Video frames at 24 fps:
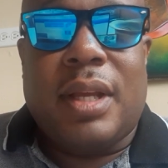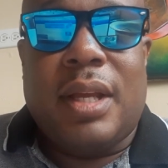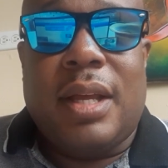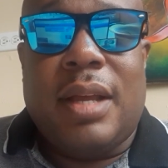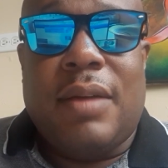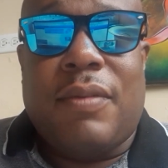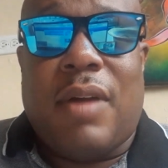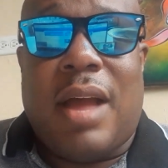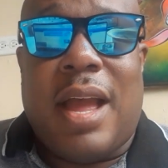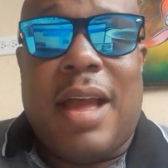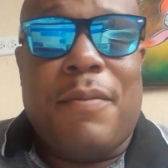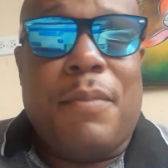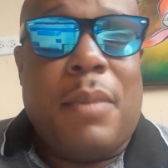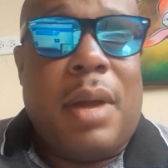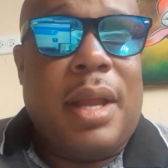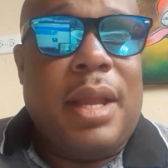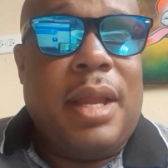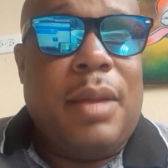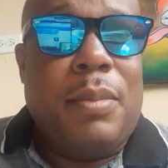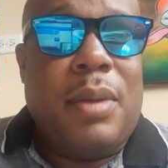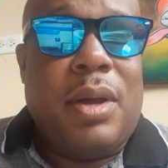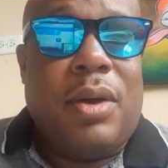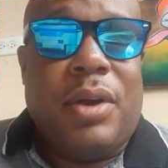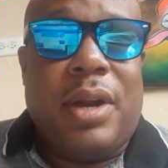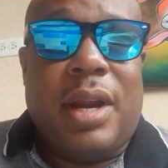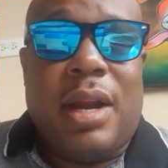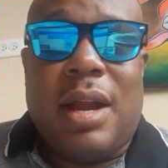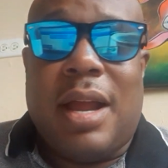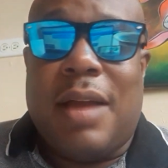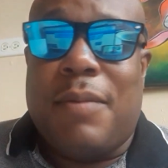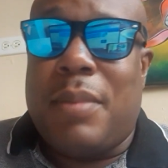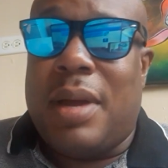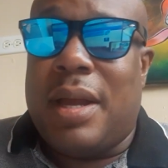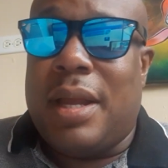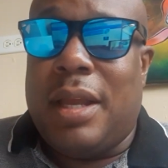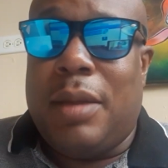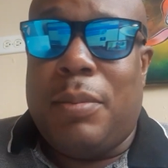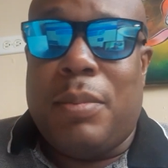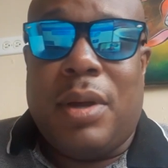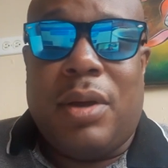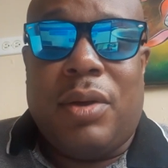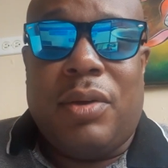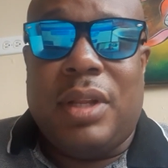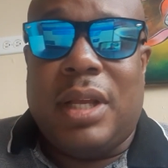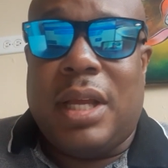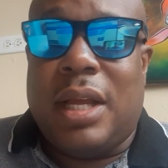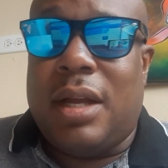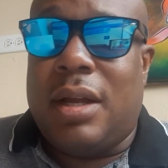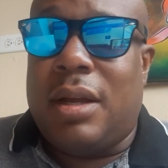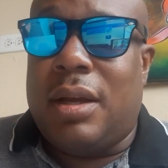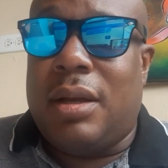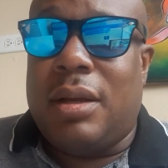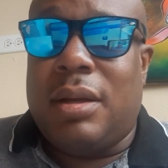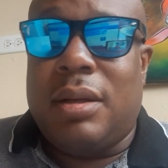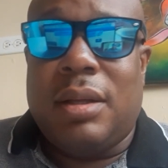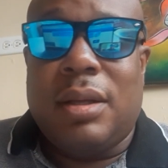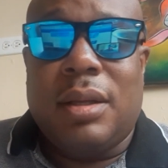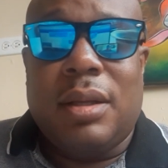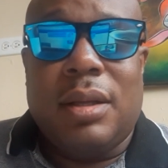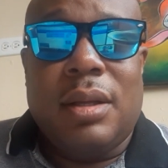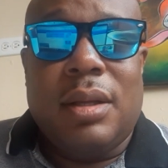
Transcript: if I have my email there. I have my email there.